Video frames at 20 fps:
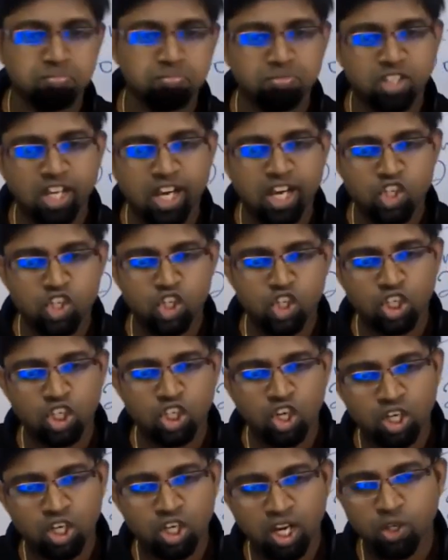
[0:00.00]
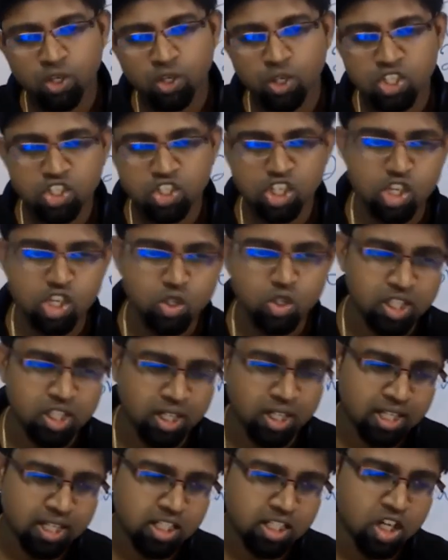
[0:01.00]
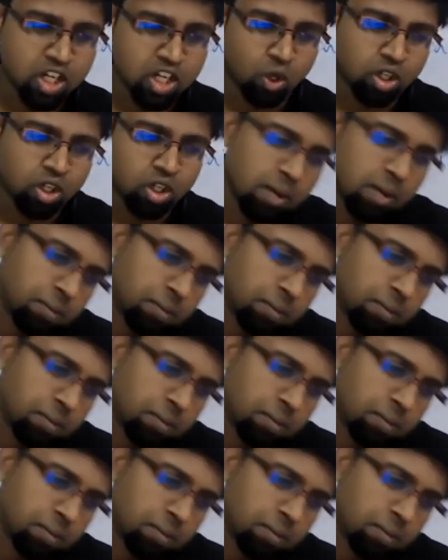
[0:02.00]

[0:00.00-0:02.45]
the Chittagong and UST to a certain extent is okay.